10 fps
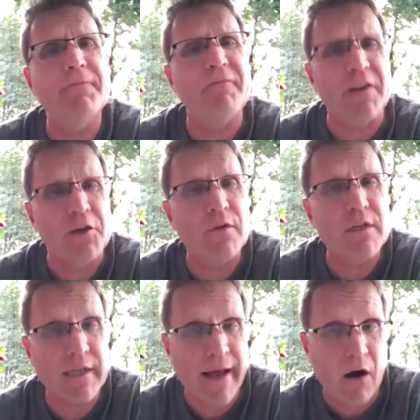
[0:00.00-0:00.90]
to figure
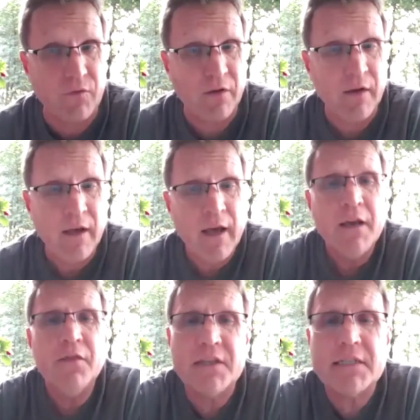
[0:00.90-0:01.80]
this out.
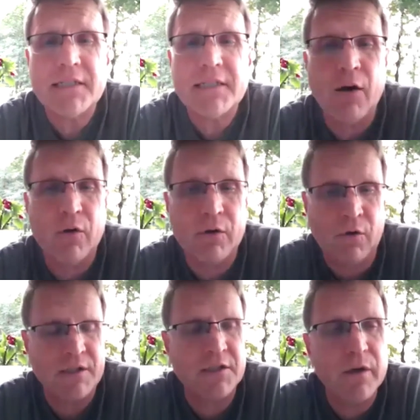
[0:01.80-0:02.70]
This is how it
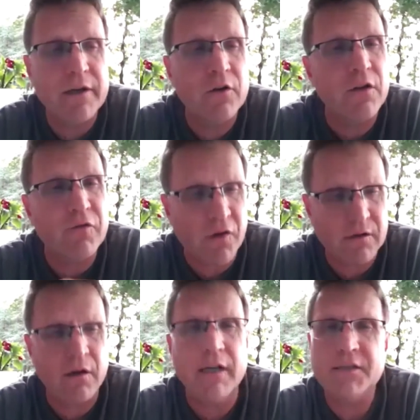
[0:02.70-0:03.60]
works. Somebody on the
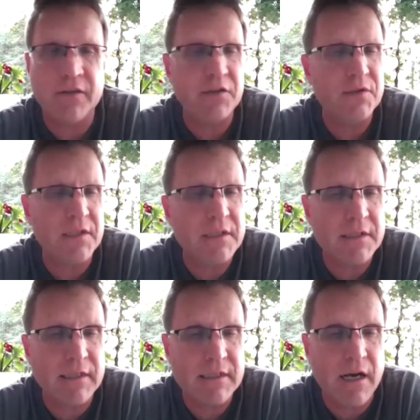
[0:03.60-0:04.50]
front lines figures
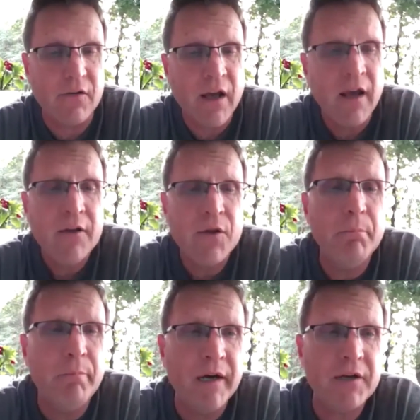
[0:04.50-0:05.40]
these things out. The
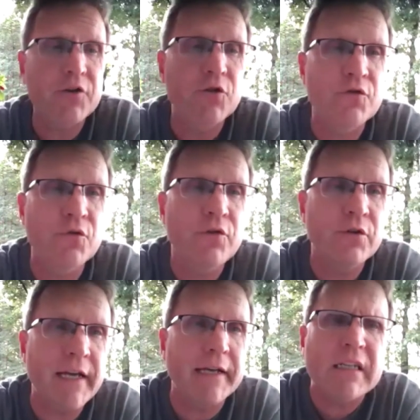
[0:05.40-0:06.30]
better you do
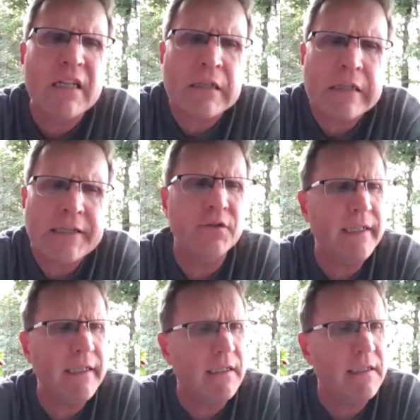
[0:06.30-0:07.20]
your data, the
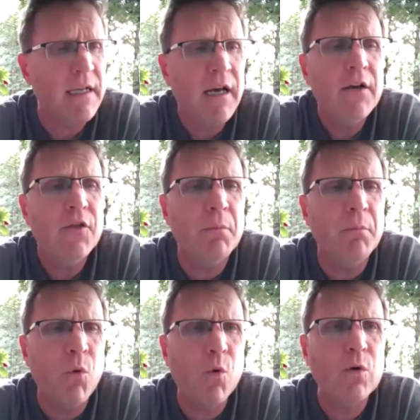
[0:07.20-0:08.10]
cleaner it is, the
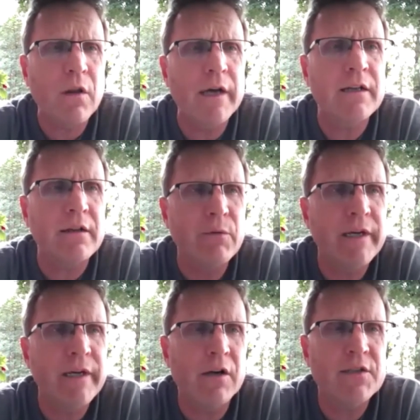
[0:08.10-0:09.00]
more likely
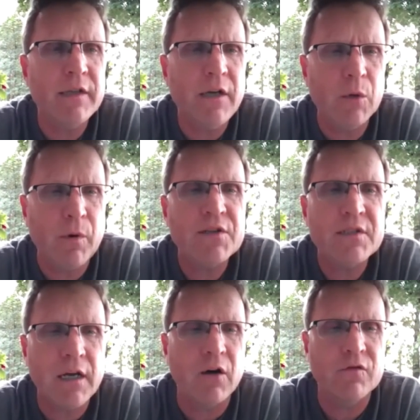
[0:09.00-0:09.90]
we are to help
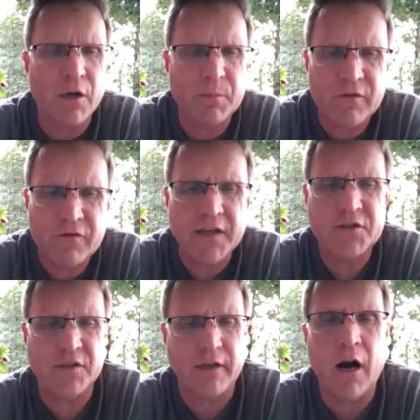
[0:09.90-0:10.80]
ourselves, our
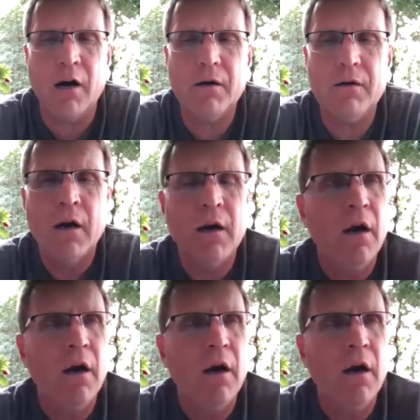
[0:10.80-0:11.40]
profession, our